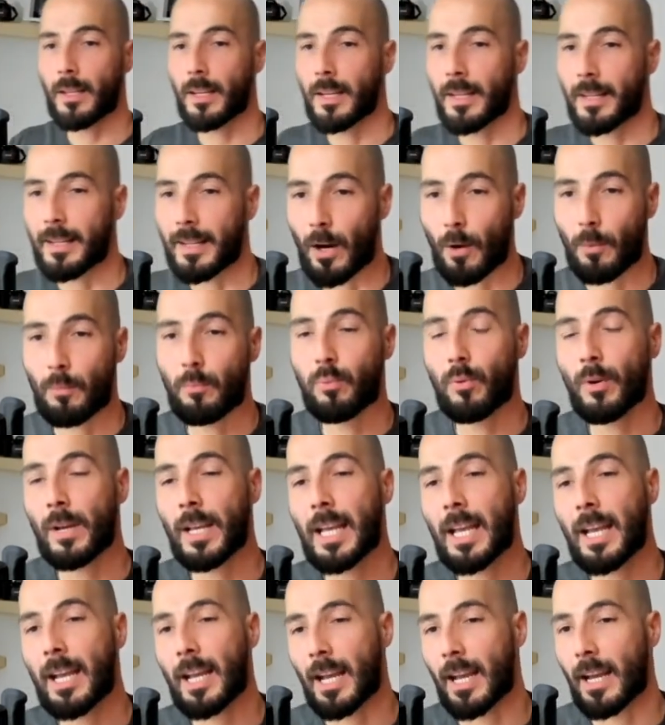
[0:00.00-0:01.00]
Now,
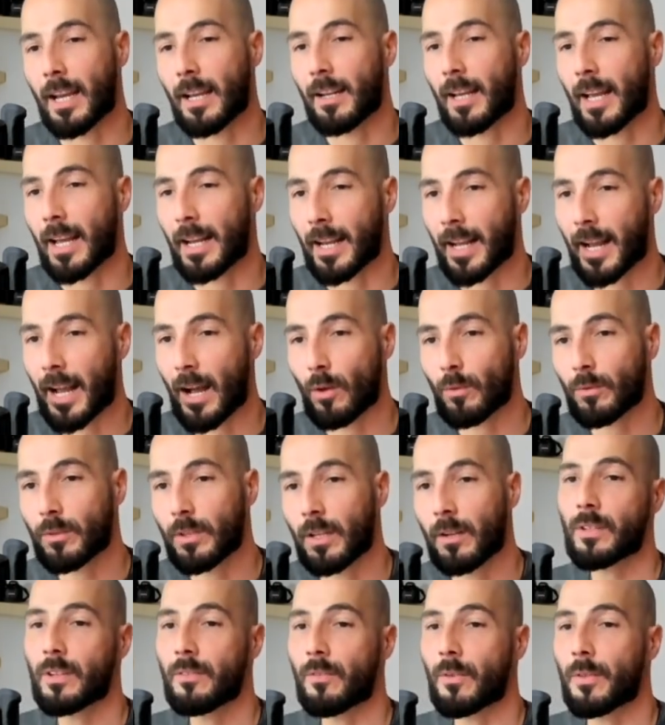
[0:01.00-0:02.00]
bringing in and
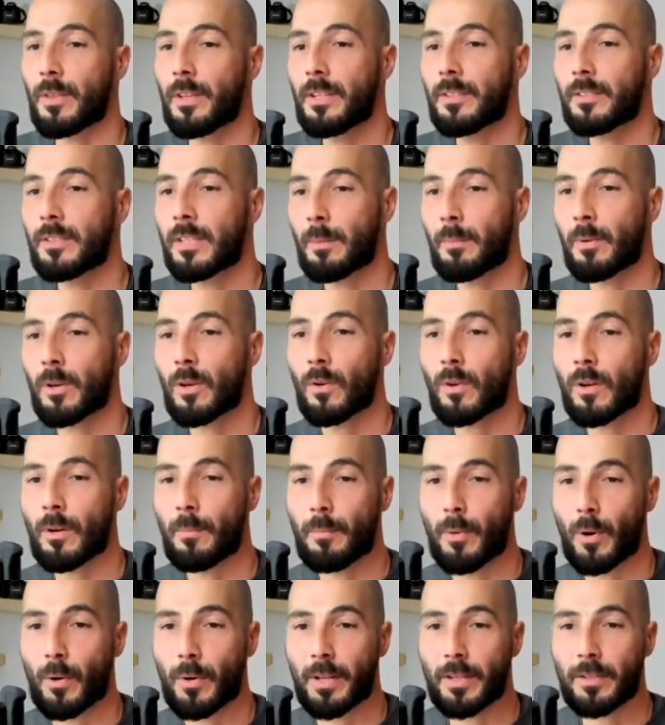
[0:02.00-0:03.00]
accounting for these typical
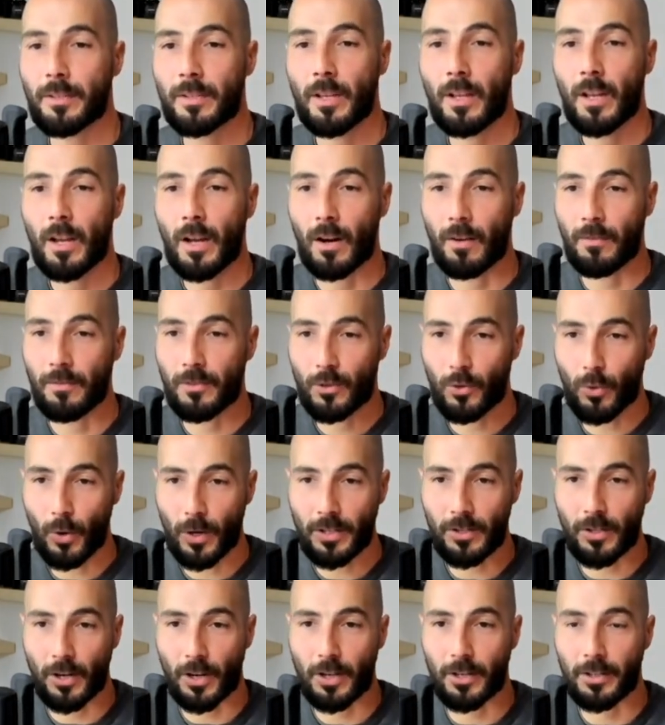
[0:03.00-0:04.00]
components of choice
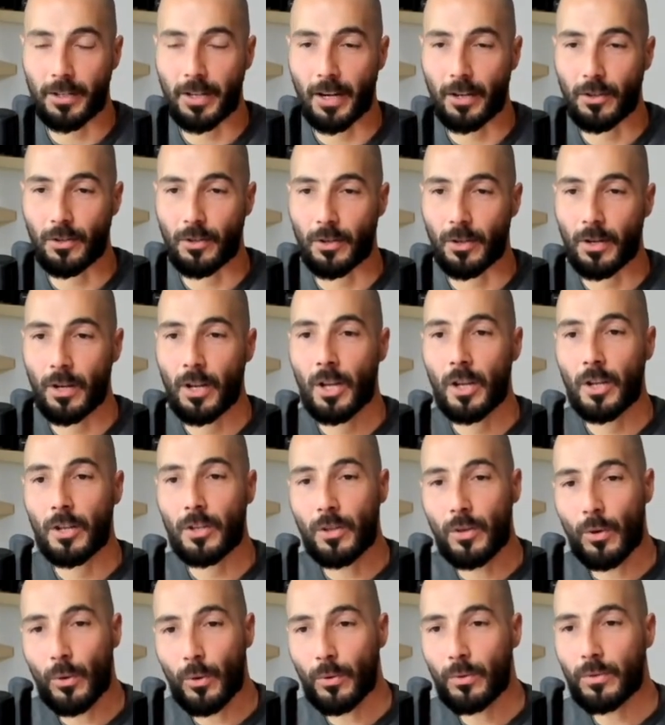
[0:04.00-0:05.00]
architecture
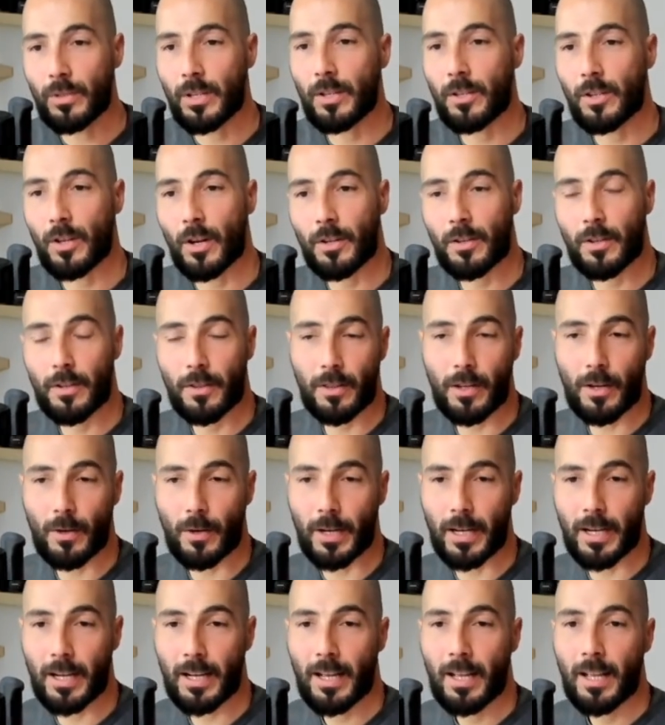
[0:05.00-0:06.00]
used in nudge
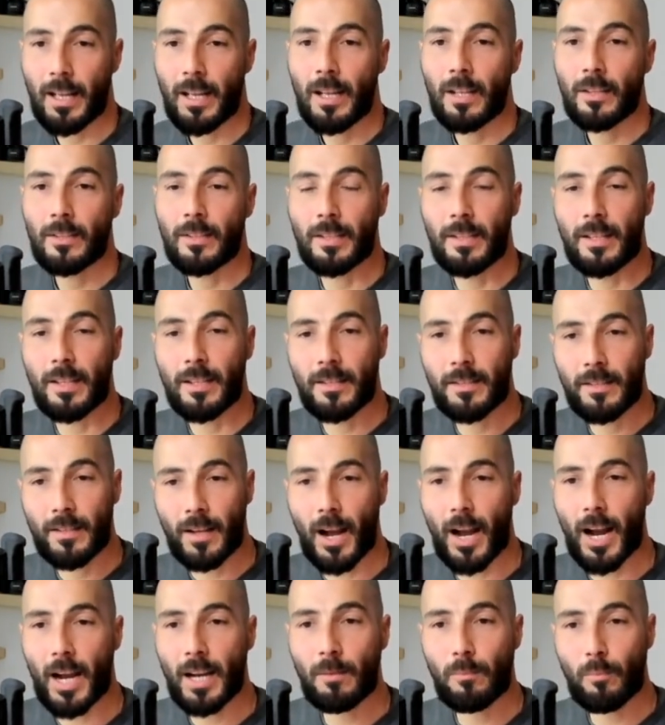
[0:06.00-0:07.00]
theory to
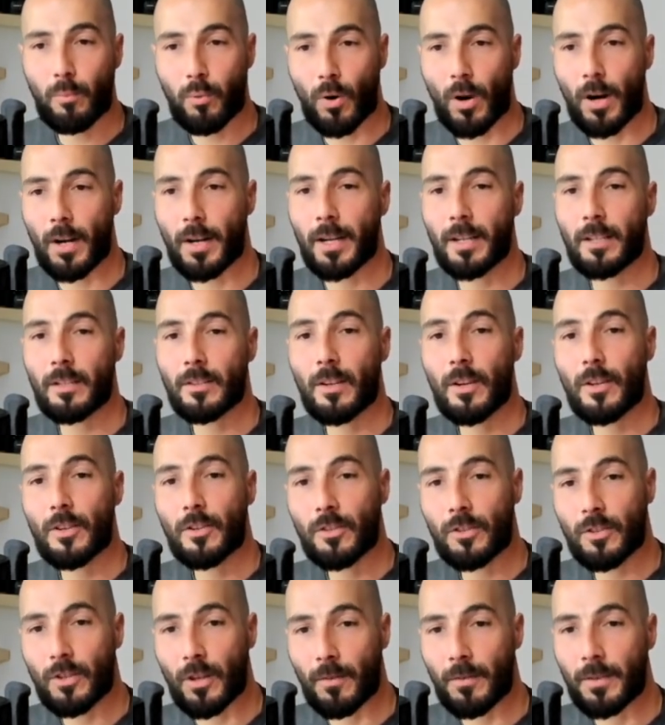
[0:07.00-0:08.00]
design products,
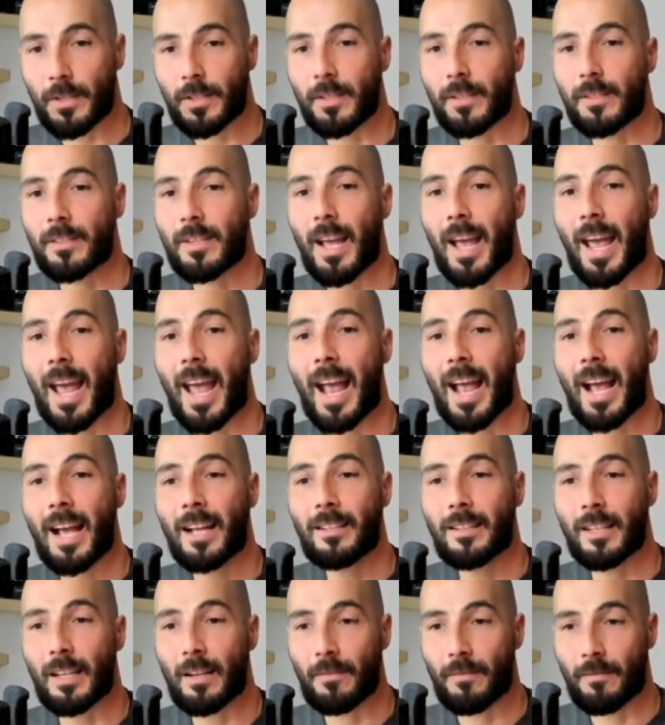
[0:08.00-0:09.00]
services, and
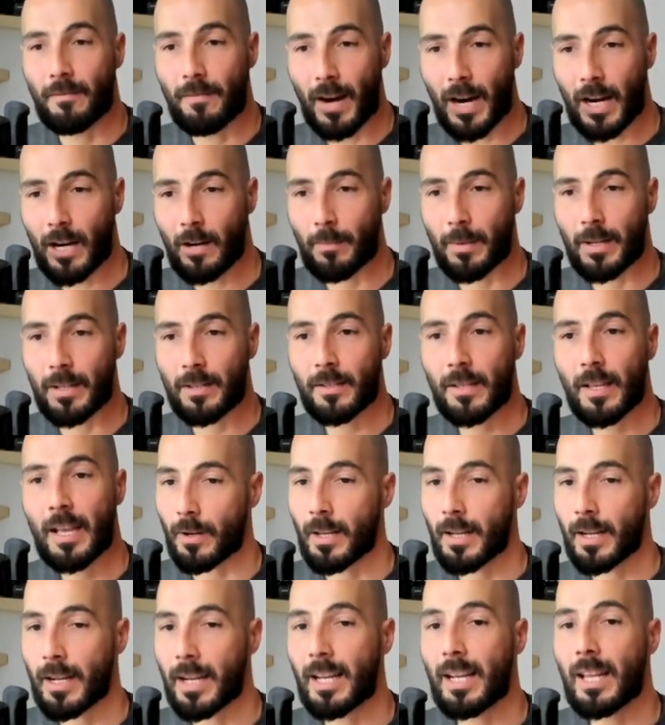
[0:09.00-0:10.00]
environments
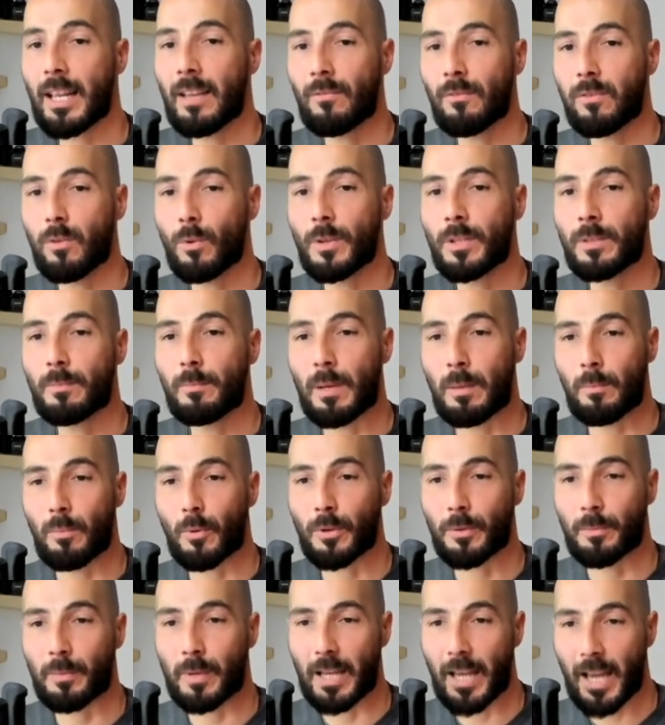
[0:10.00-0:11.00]
can influence people's
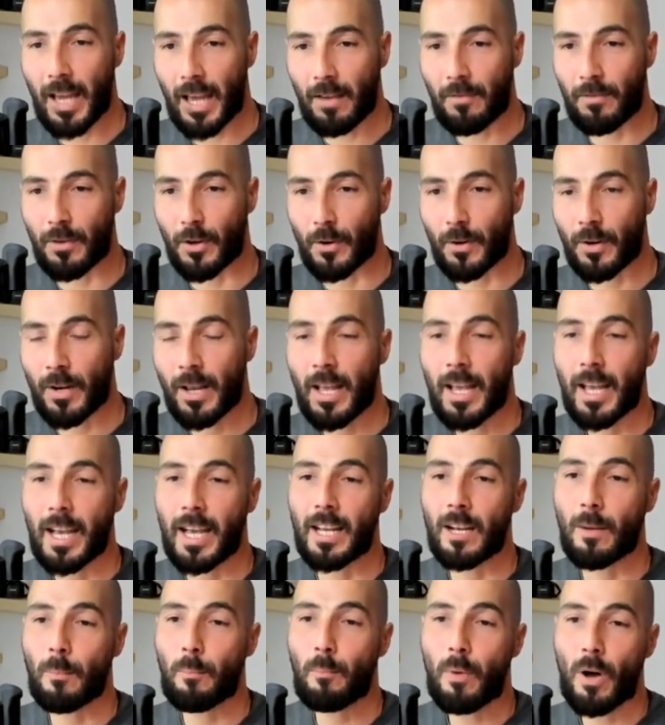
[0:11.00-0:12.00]
behavior in
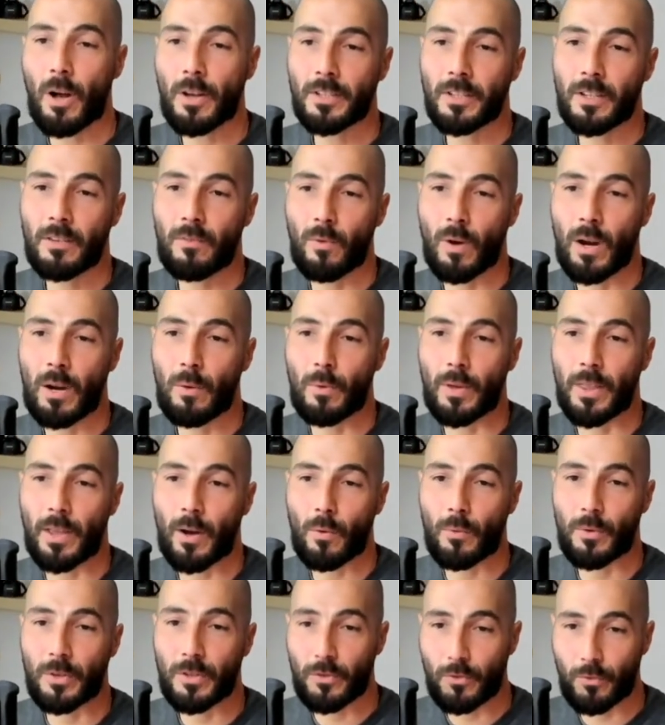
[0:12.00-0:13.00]
a positive way without
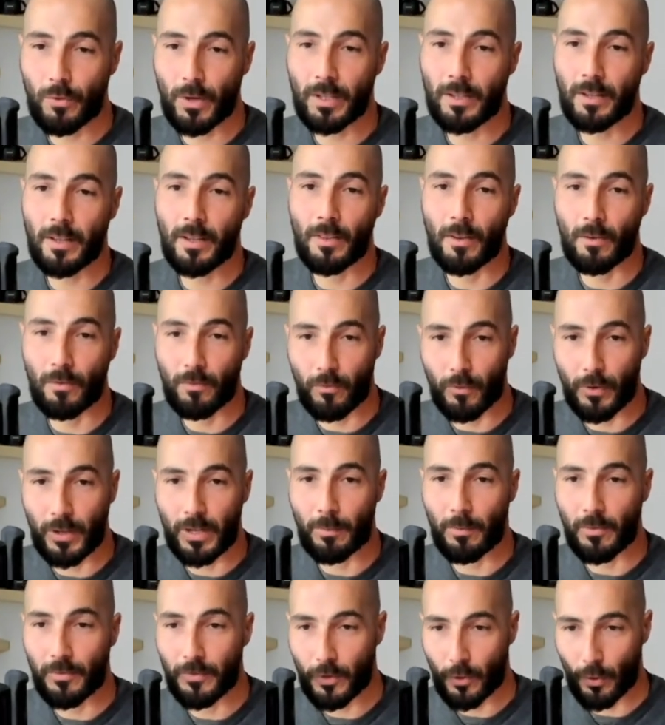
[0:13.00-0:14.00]
restricting their freedom
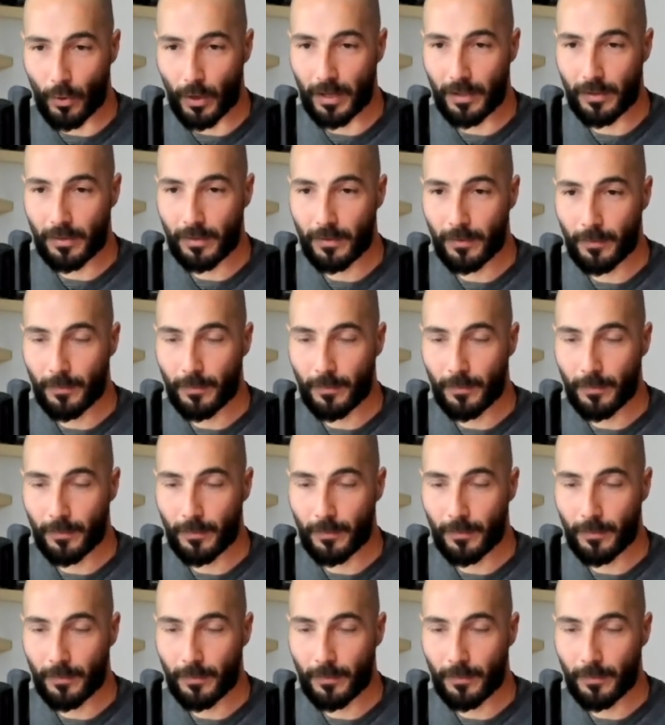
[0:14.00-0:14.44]
of choice.